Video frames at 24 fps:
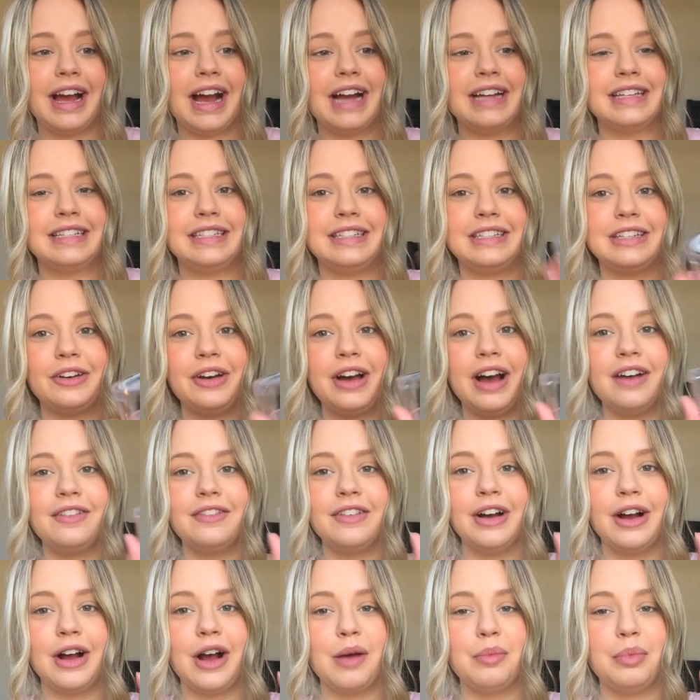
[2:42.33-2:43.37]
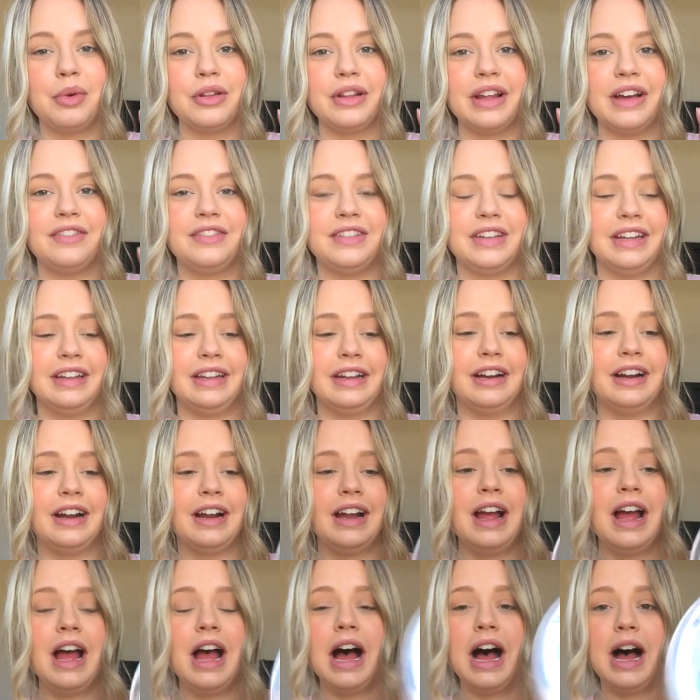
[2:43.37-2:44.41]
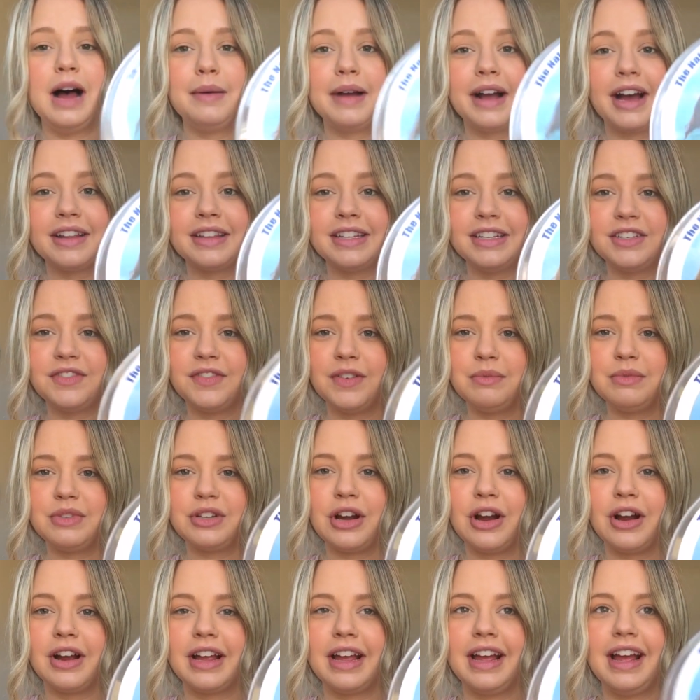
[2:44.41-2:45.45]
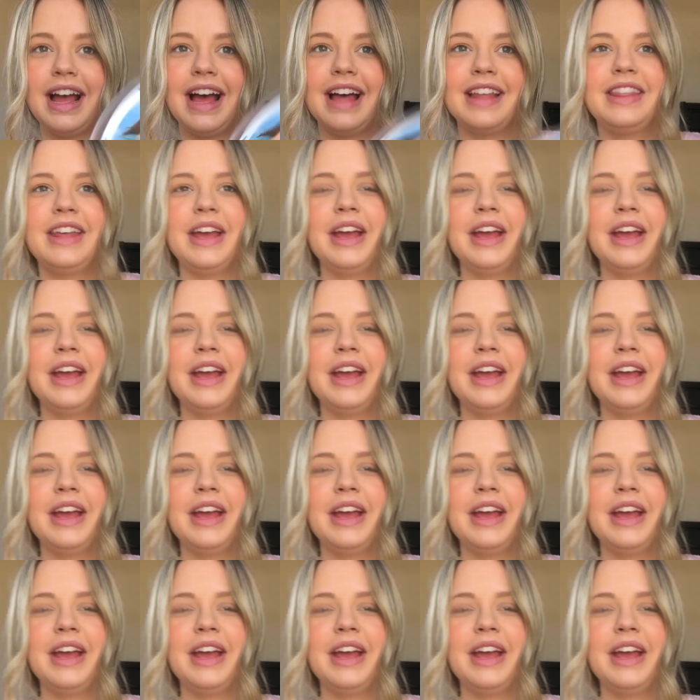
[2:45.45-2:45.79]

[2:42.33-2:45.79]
I still have a couple left in there. I got these from Target.